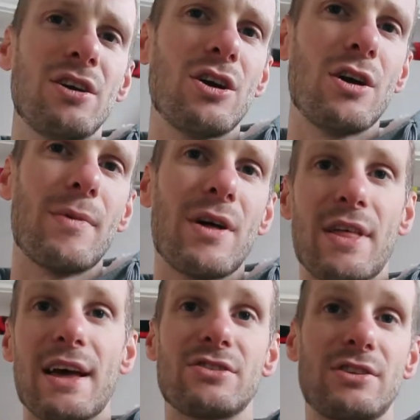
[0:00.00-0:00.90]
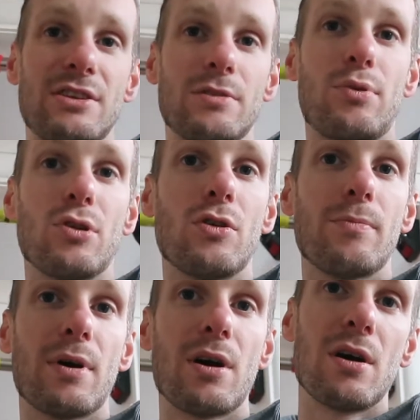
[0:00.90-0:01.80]
Um, and there's another pull-up
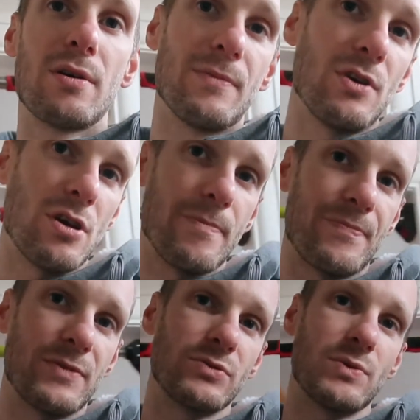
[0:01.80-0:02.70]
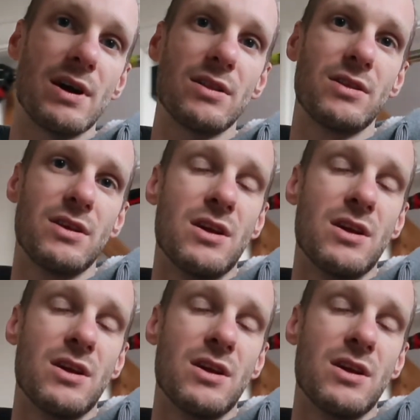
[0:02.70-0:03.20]
bar um, as well.